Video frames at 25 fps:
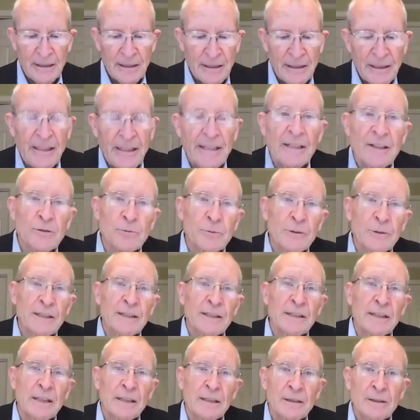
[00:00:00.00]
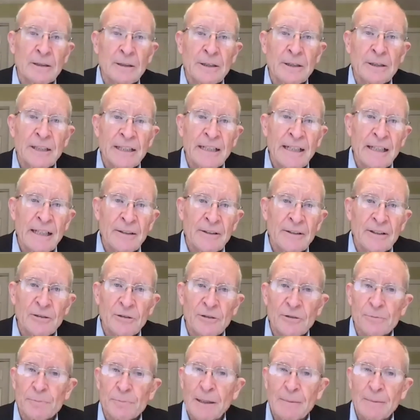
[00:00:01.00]
And as we are learning now, this
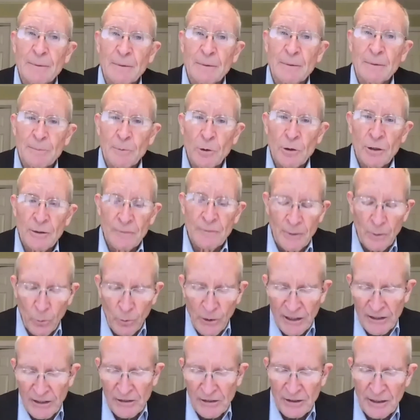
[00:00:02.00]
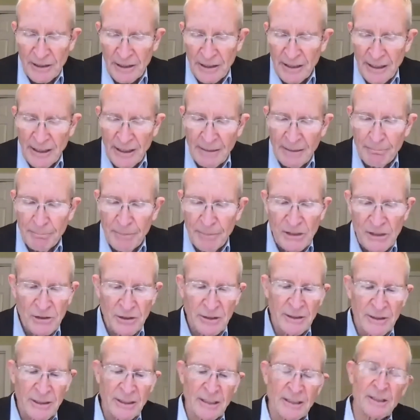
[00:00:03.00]
is probably more of a wish and an
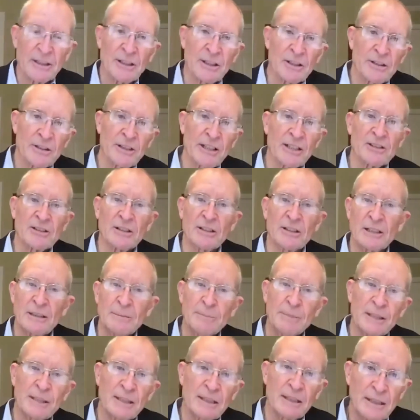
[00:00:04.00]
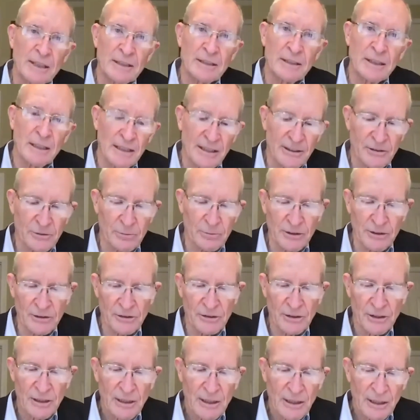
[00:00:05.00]
ambition than a necessity, but it nonetheless was,
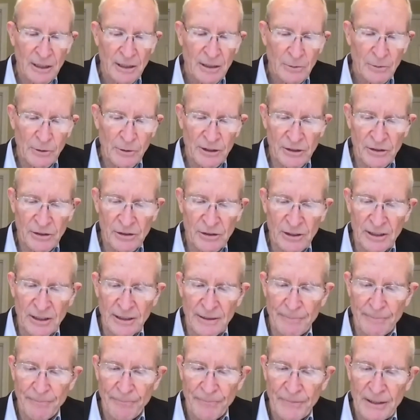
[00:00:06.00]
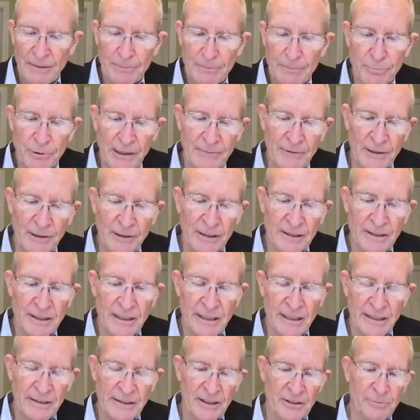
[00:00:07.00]
was uh, prevalent.
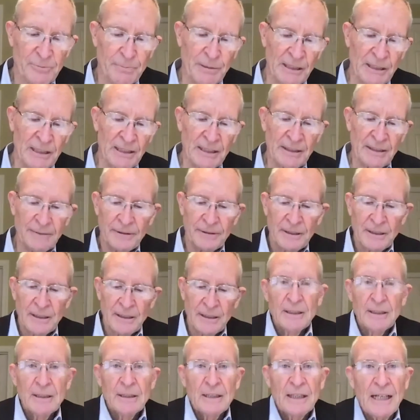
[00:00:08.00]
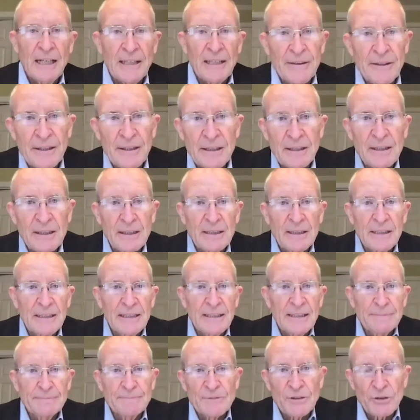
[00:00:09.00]
And this belief, I think,
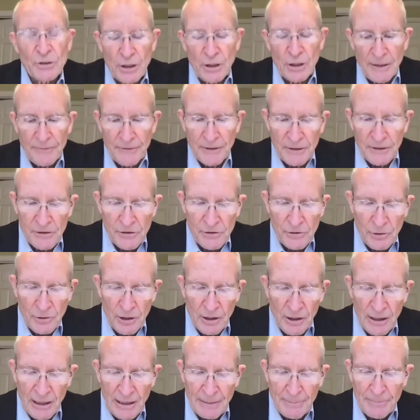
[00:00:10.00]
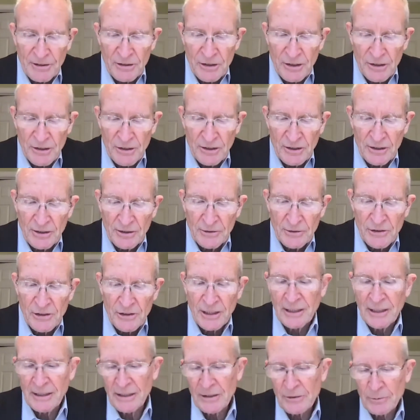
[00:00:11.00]
um, softened strong opposition to
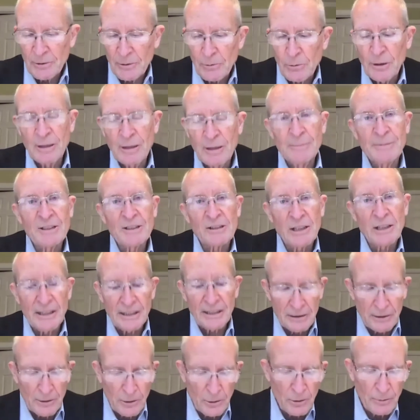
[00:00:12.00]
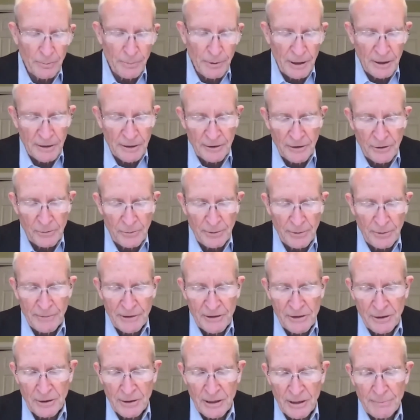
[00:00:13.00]
Chinese requirements like local partners with
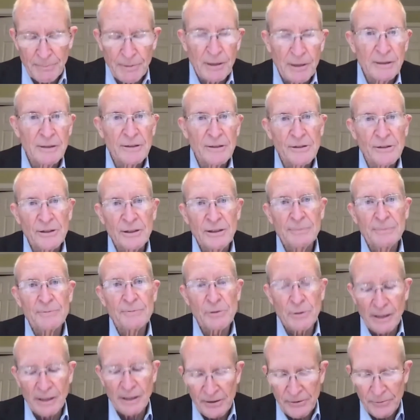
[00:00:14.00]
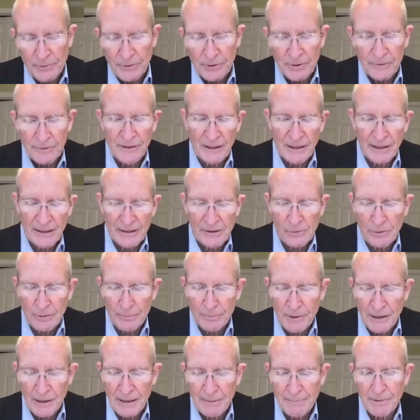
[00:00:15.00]
majority partnership, transfer of intellectual
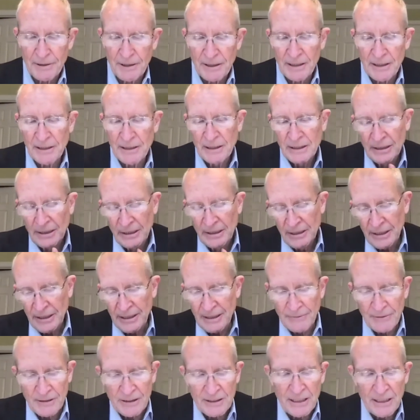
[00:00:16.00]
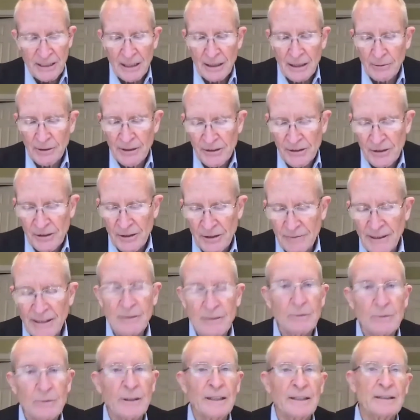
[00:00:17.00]
property, and even toleration of
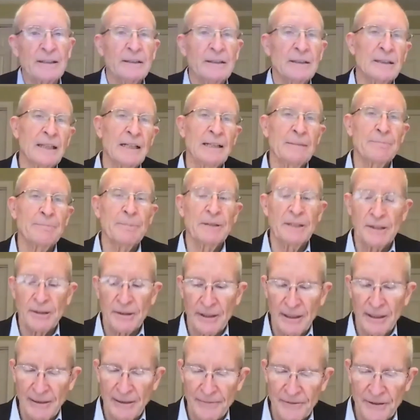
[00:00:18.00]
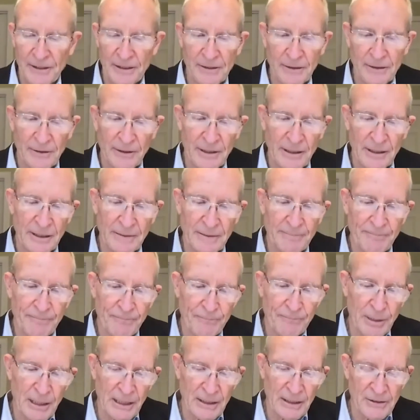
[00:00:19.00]
outright IP theft under the
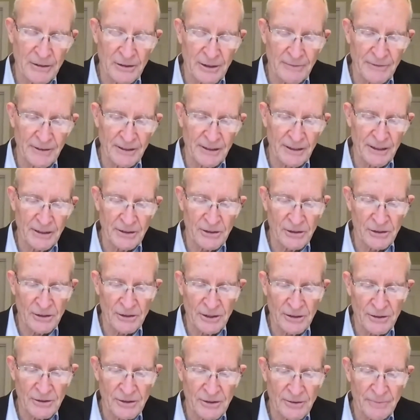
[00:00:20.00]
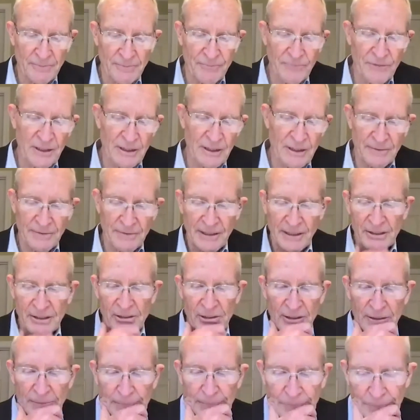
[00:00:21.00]
policy of indigenous
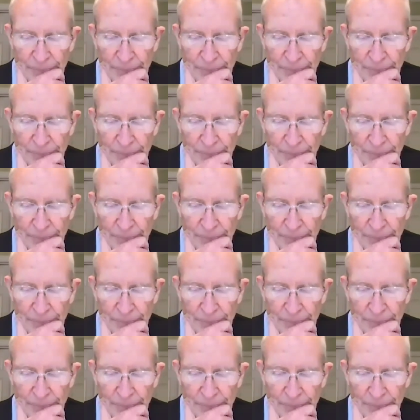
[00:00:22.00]
innovation.